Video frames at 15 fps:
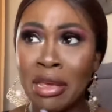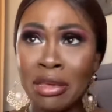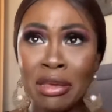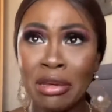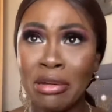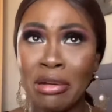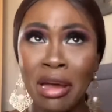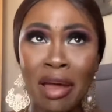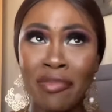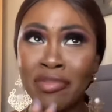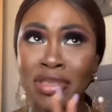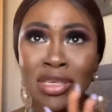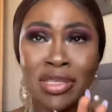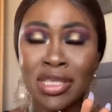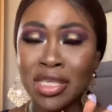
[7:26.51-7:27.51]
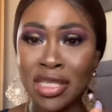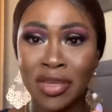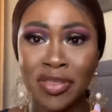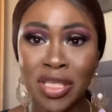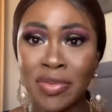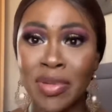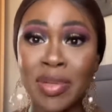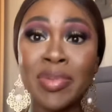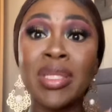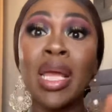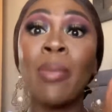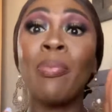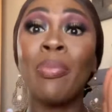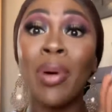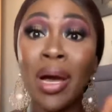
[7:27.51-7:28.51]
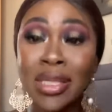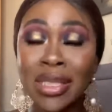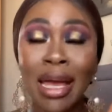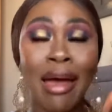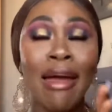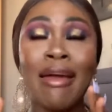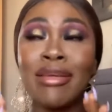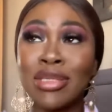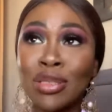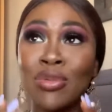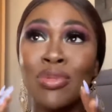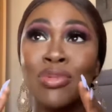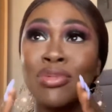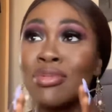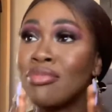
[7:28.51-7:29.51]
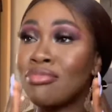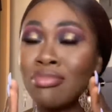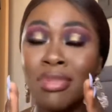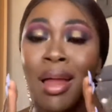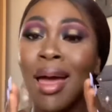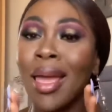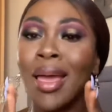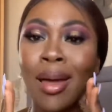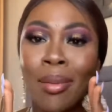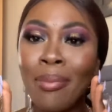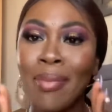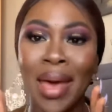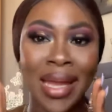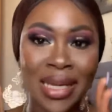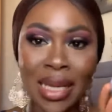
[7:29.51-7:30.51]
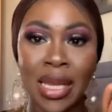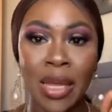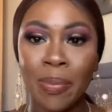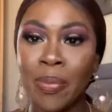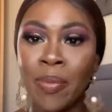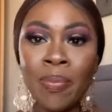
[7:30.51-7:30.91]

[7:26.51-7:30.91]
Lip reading: You know, I have tons and tons of lipstick, but I do like a matte lip.